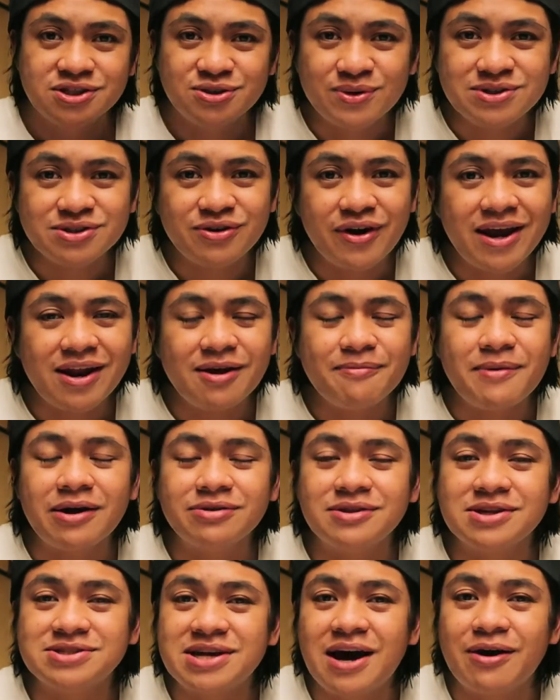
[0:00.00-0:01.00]
So what's great
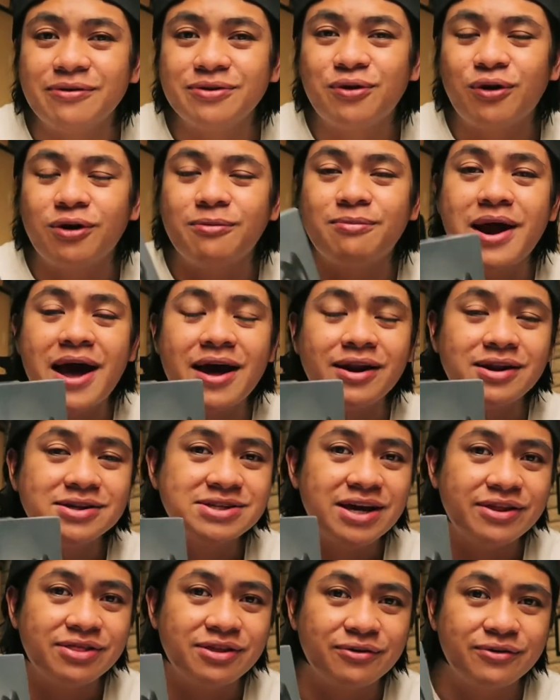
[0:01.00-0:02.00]
about the Soundcore brand is
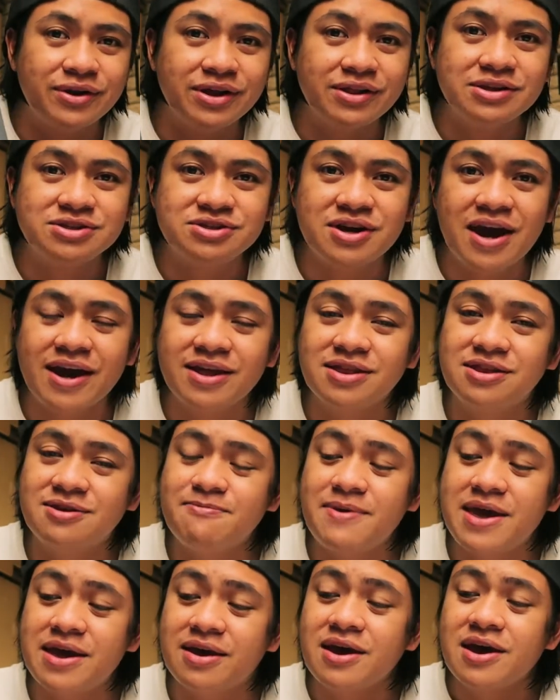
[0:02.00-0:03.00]
that they're really trying to
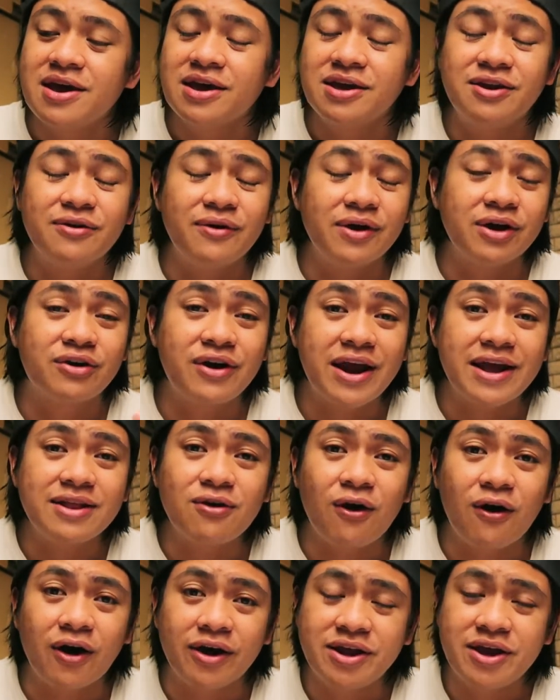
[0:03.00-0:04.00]
make, a great
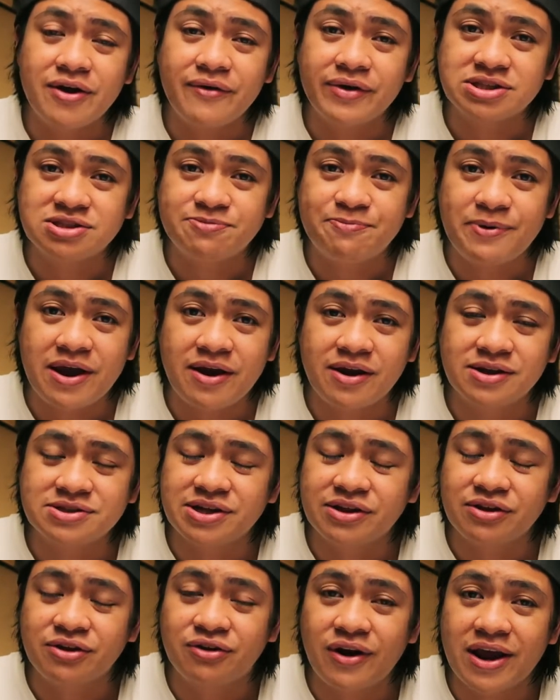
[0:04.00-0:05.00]
audio experience
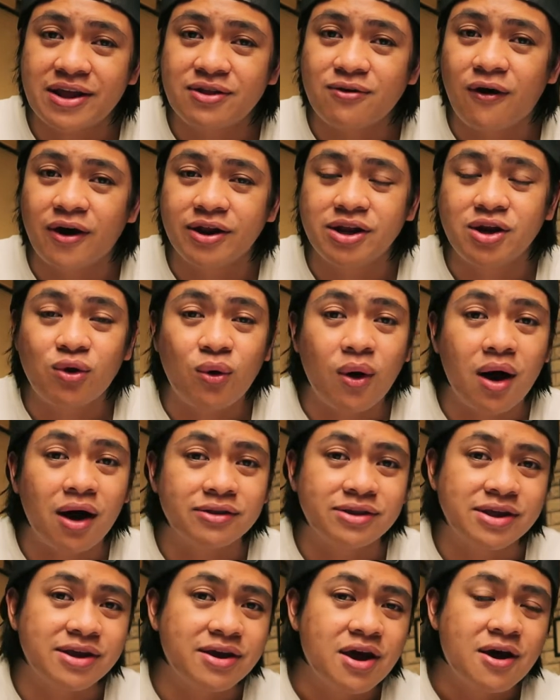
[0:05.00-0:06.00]
and great audio
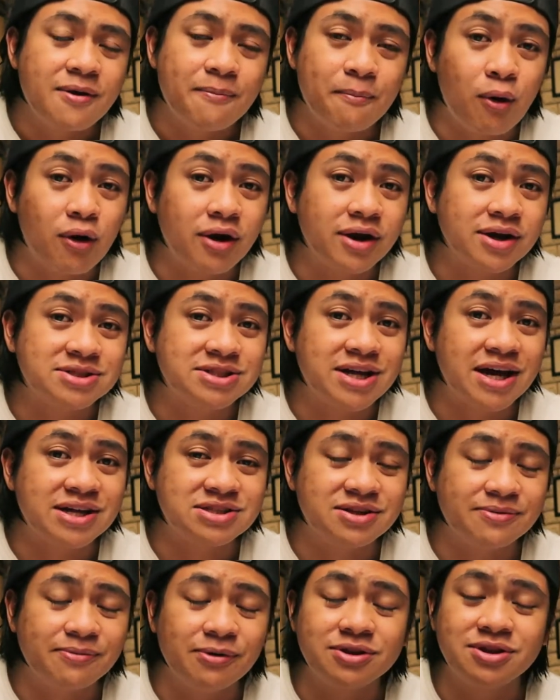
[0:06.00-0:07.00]
quality more
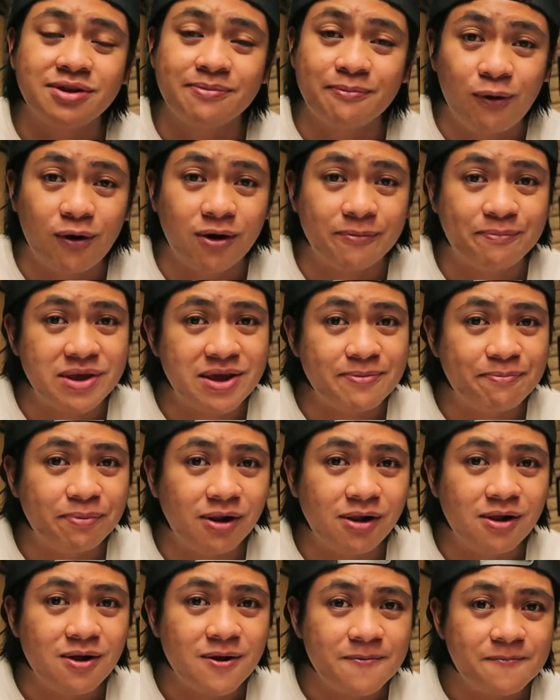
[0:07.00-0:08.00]
accessible to more
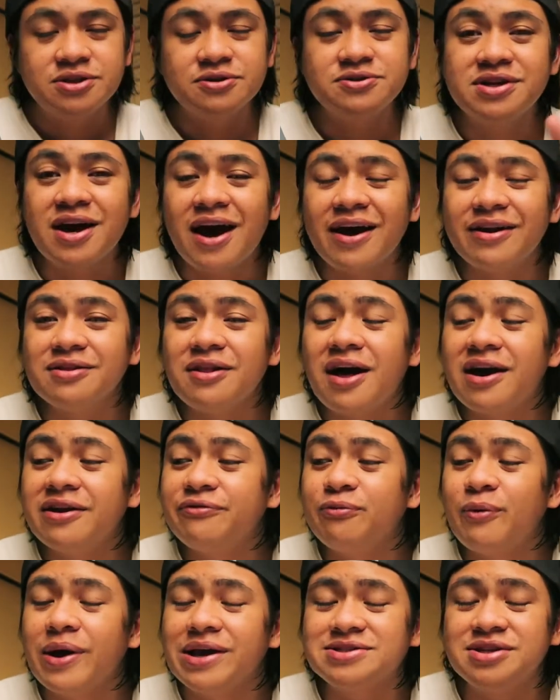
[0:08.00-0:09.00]
people. So it's got a lot
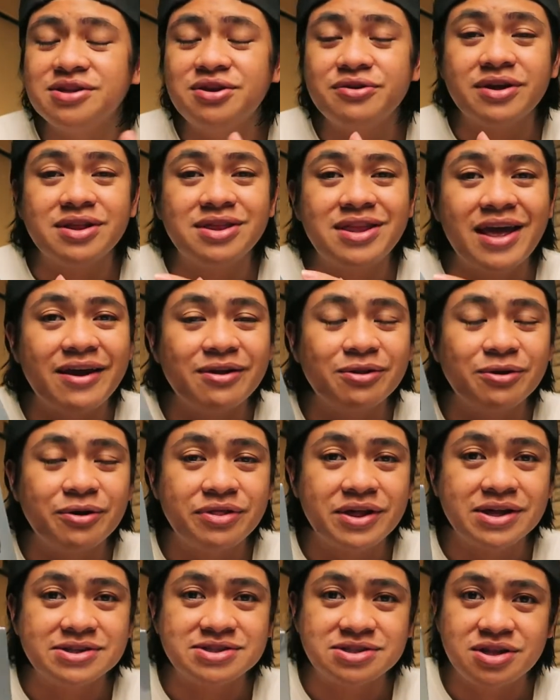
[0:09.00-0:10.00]
of ways that you can tailor
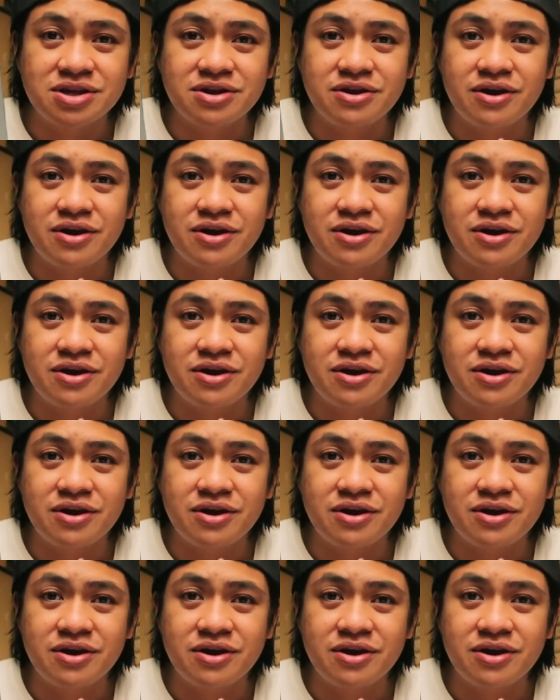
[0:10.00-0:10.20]
this to